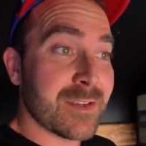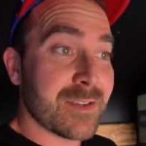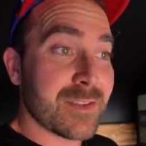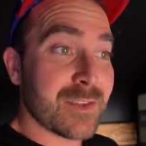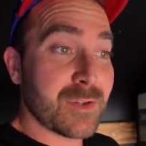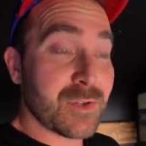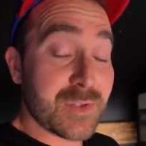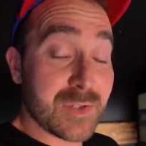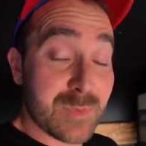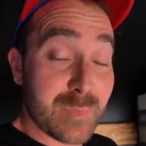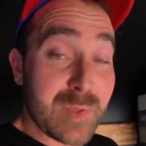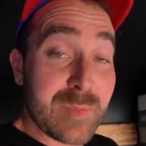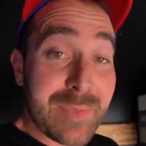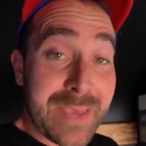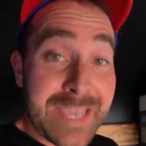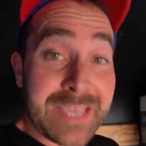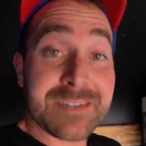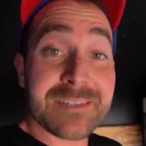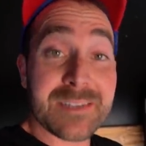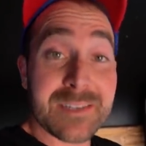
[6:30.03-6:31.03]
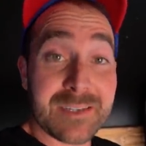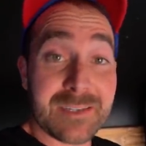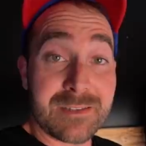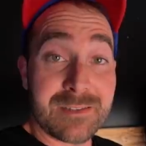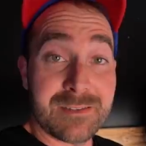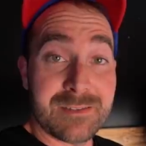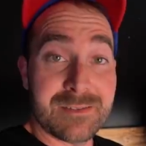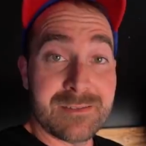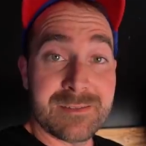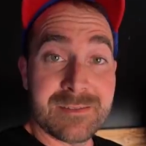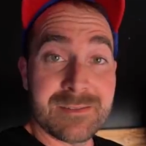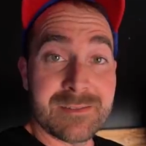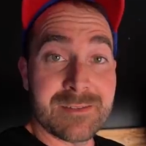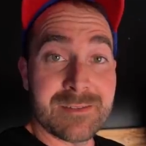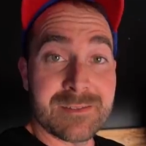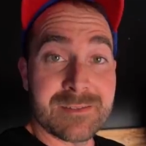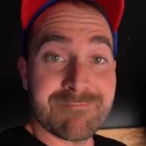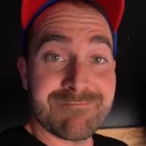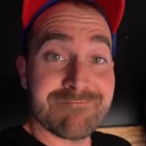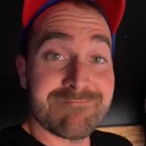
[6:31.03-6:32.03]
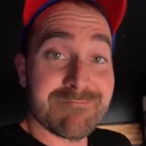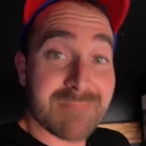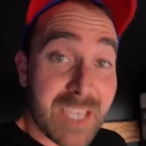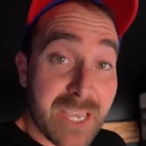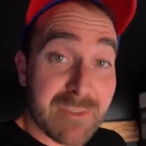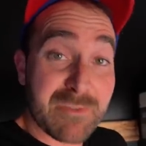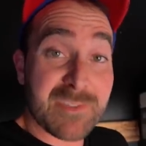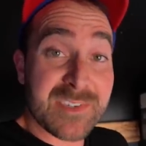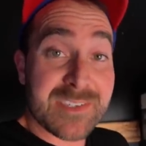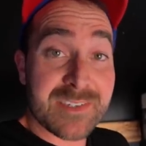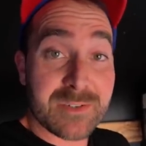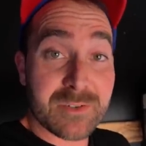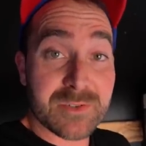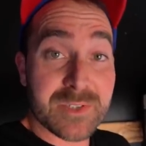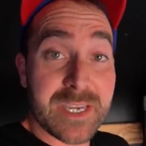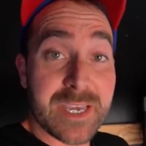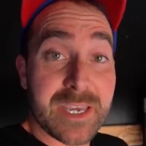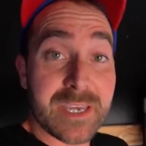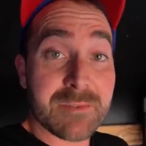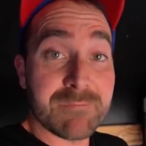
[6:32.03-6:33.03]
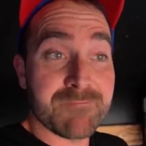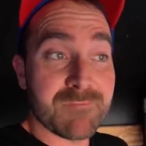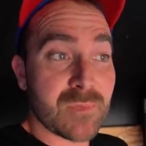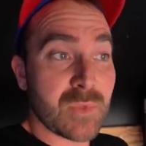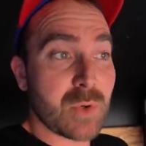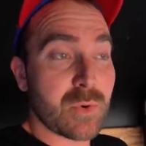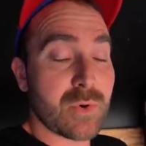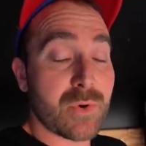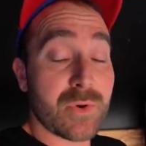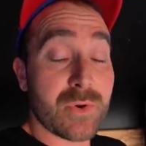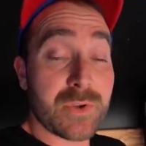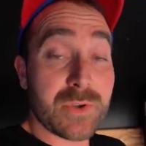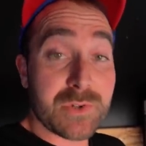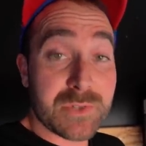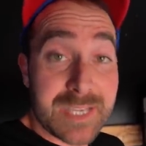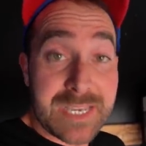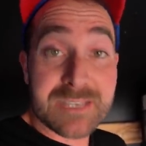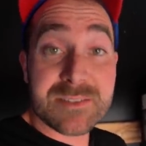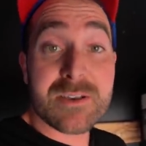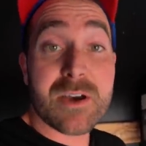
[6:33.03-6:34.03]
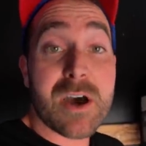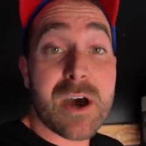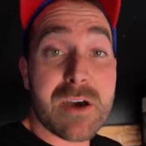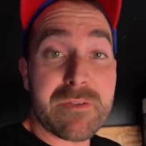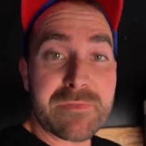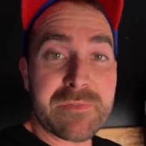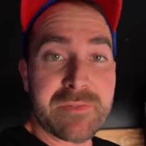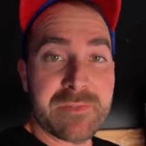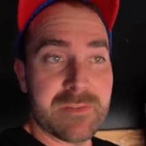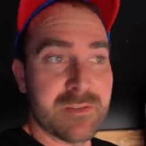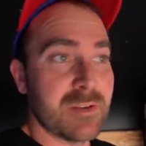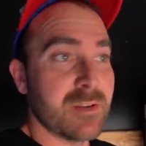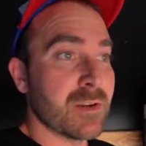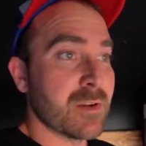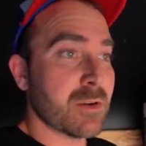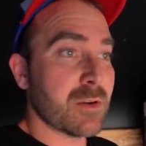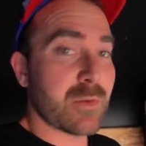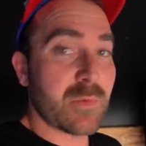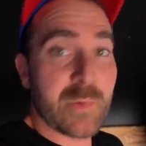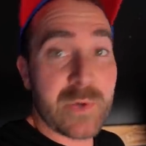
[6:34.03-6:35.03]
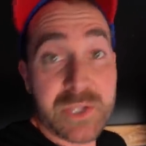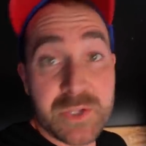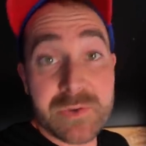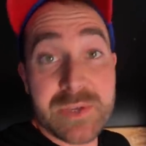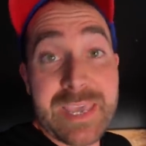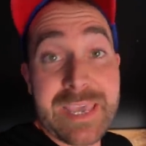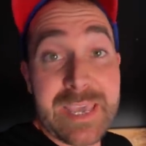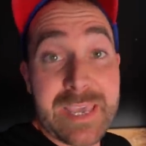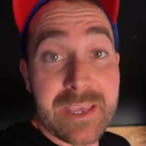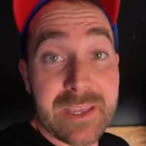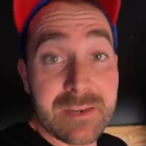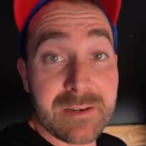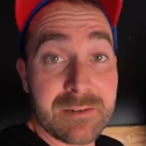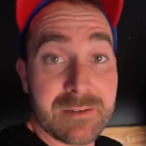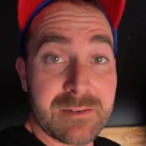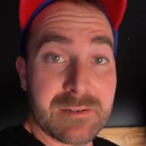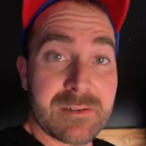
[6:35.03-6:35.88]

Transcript: then you should be painting every single day, or your days off, or when you can.